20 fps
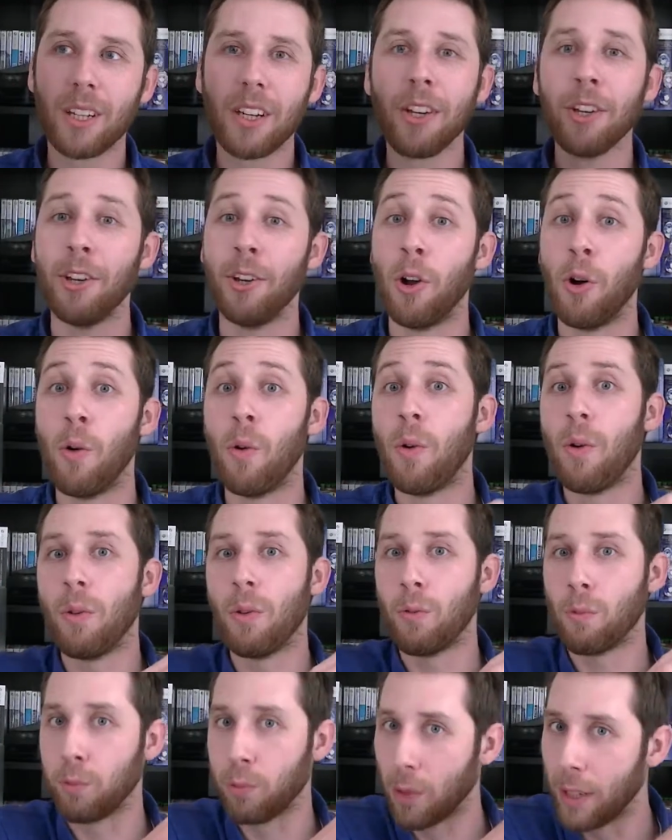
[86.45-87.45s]

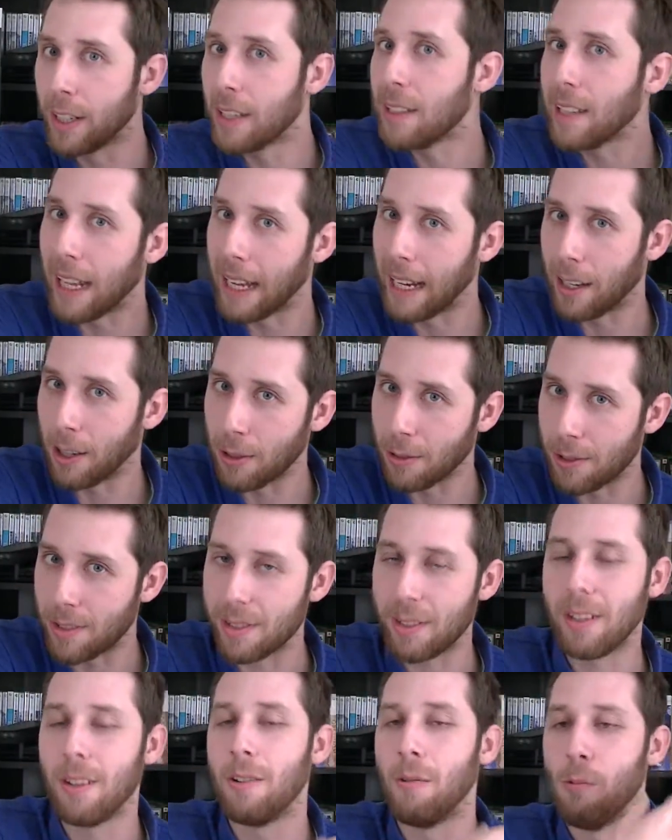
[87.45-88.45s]
real
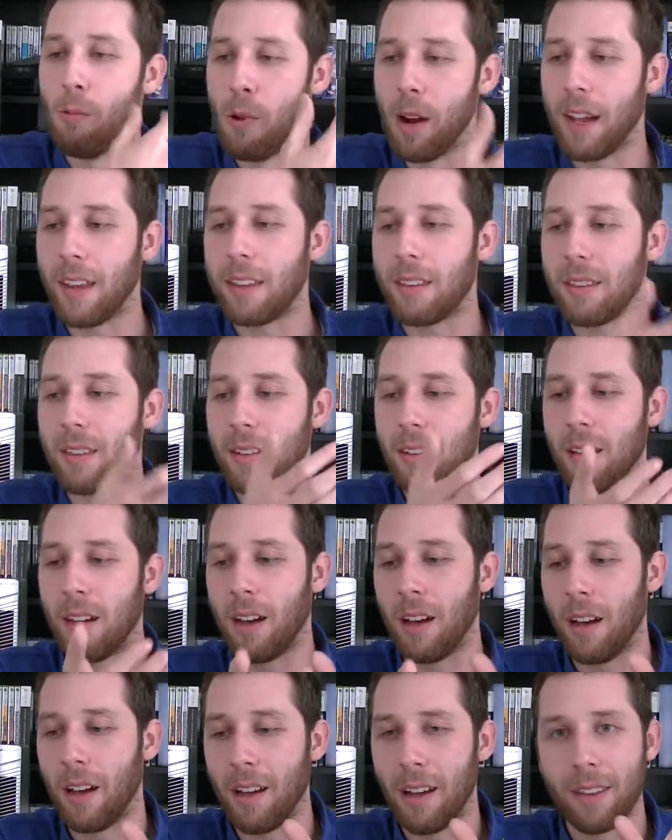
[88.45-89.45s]
Legos with
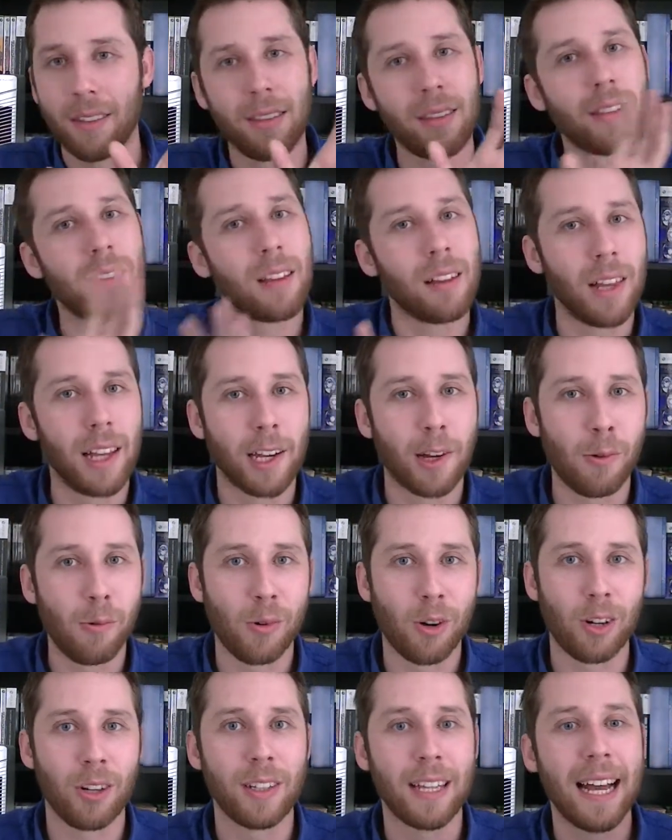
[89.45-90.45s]
the Lego
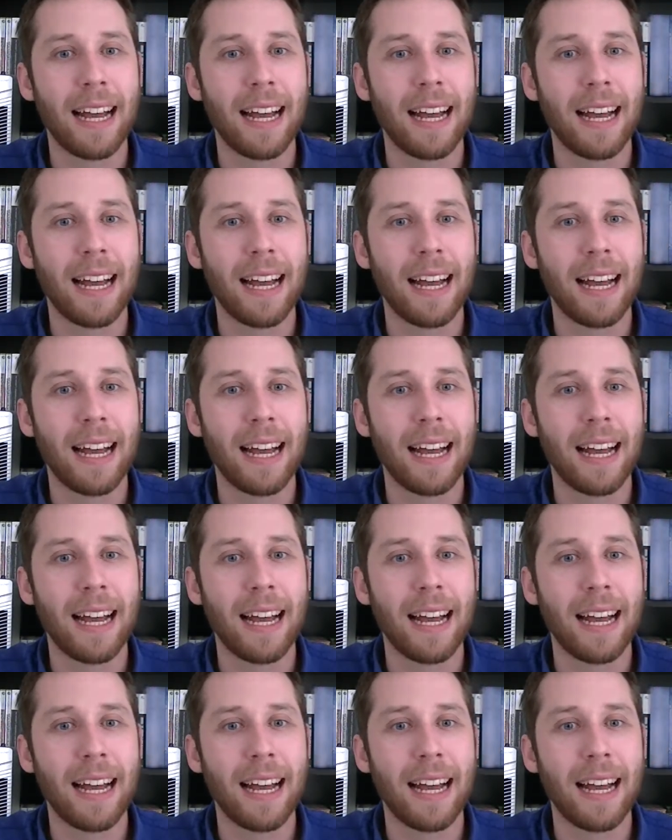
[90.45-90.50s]
world.